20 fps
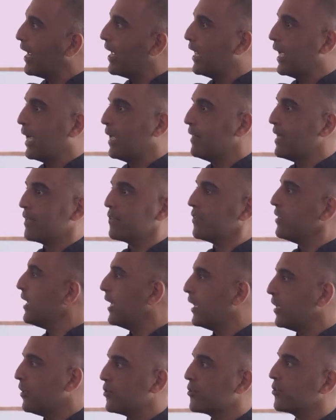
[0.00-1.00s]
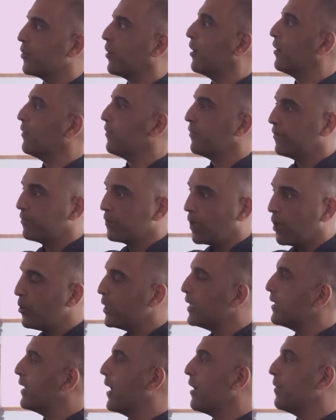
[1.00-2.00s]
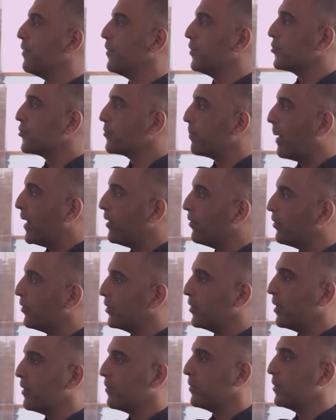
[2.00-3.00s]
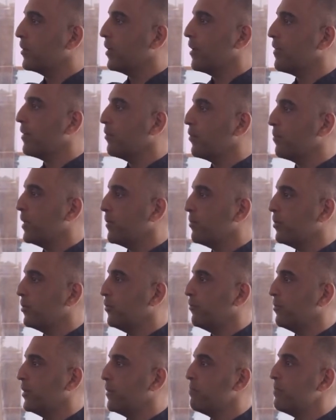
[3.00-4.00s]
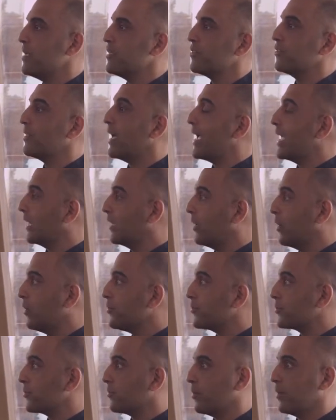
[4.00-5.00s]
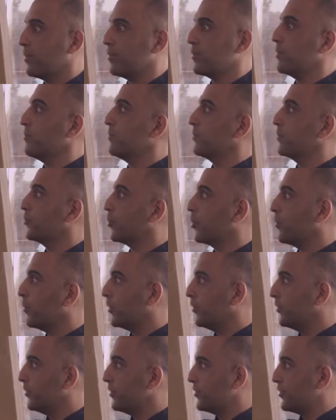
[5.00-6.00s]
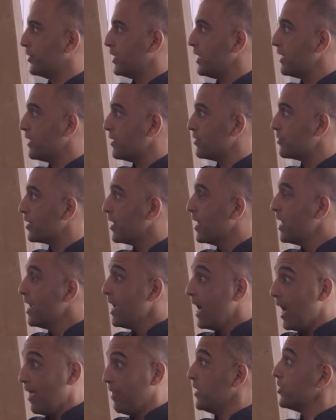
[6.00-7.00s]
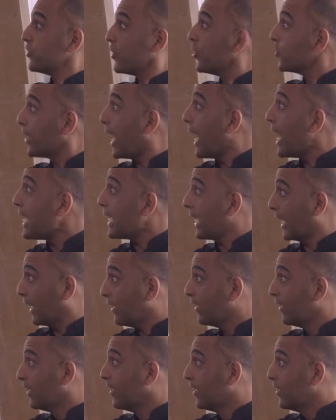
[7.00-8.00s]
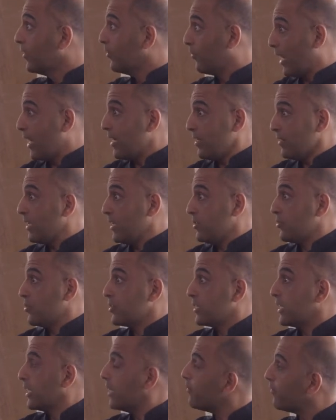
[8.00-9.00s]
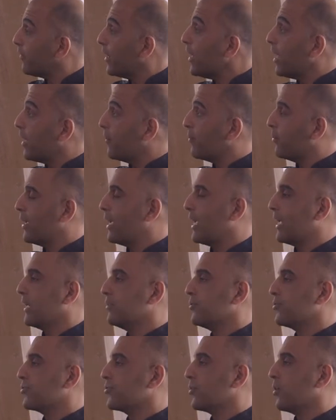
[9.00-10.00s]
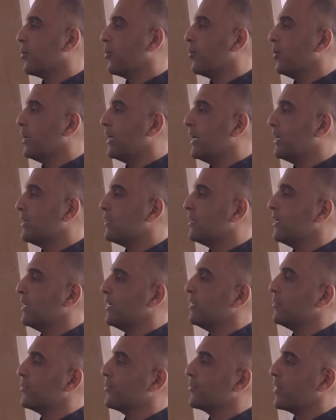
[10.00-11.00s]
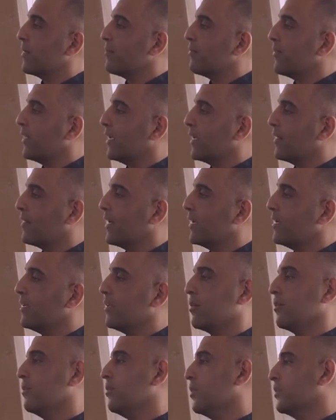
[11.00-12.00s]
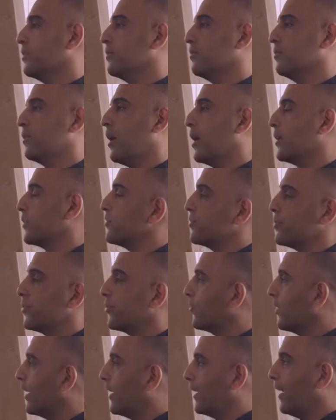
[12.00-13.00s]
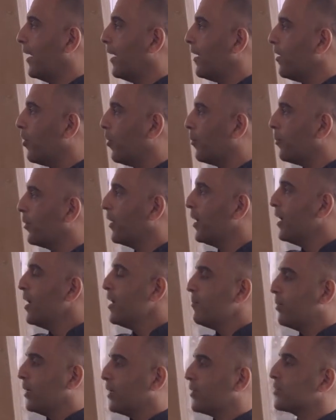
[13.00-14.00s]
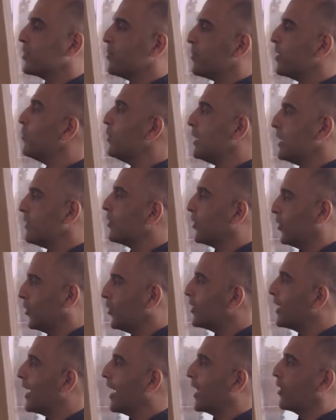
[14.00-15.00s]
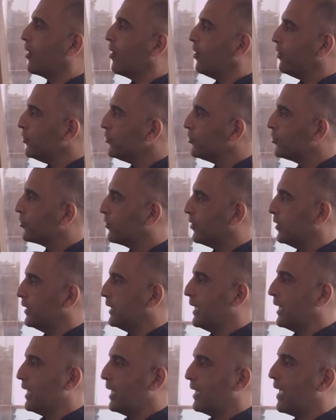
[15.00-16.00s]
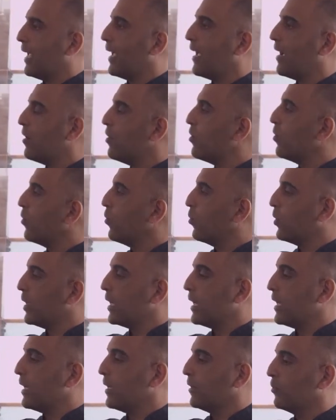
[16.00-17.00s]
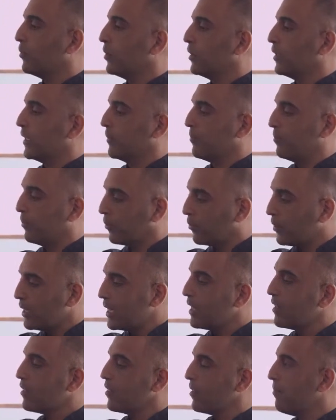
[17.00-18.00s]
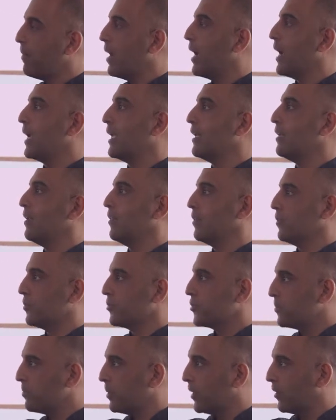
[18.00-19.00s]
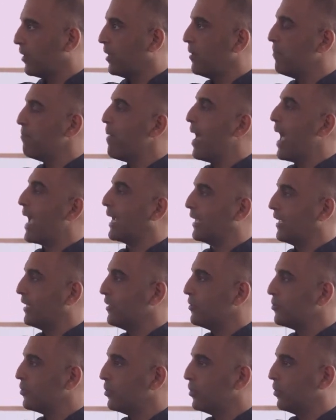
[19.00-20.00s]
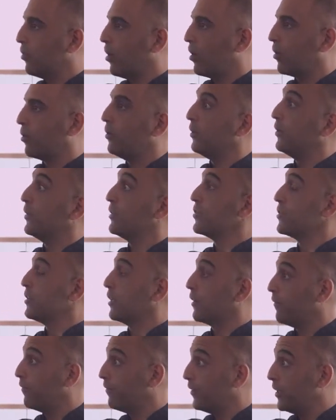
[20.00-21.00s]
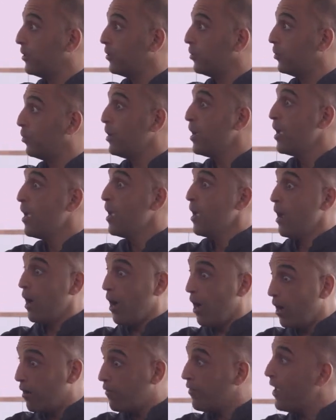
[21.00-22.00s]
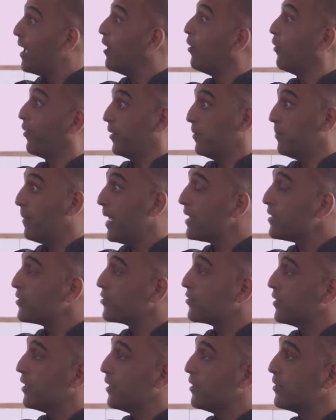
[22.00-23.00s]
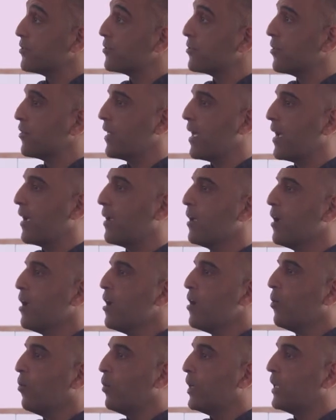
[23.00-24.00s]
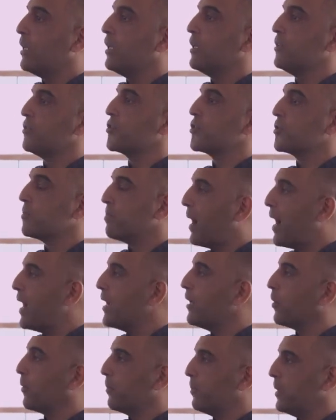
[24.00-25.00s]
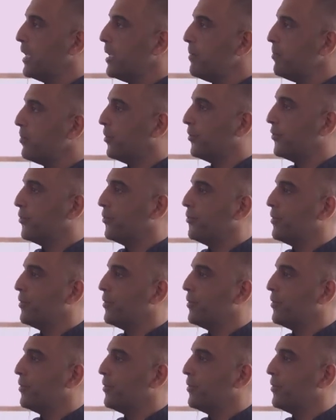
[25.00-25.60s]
And that's it. You start going down this spiral. You have that with people who've been misdiagnosed with some terminal disease, and they start dying, right? They just give up. And so it is something that, look, doctors are trying to help, but it's something we need to look at culturally in how we really bring the mind and the spirit back into our holistic view of health and medicine, so that we can inspire people to